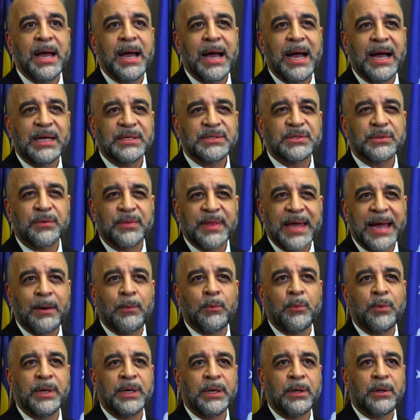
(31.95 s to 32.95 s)
Uh, so that
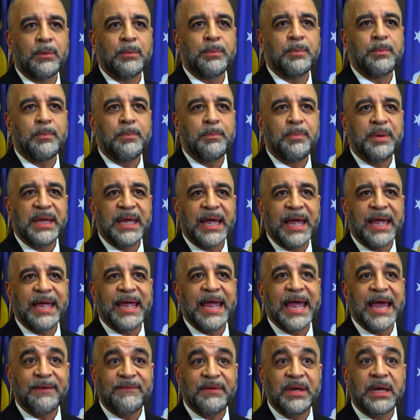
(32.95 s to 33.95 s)
will be a
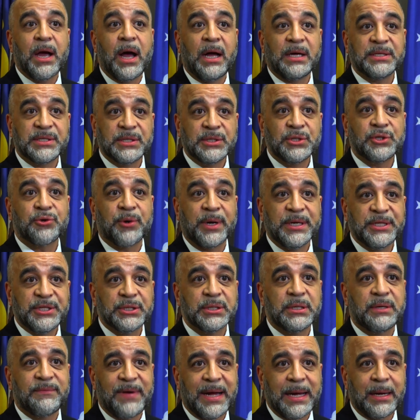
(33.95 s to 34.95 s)
heavy
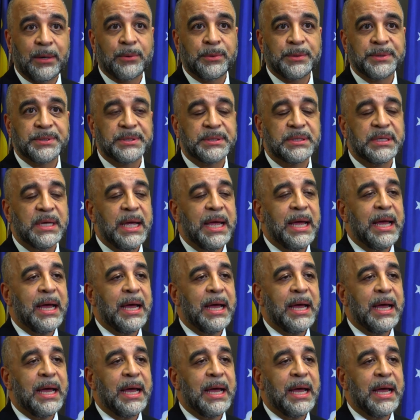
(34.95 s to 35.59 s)
concentration of ours,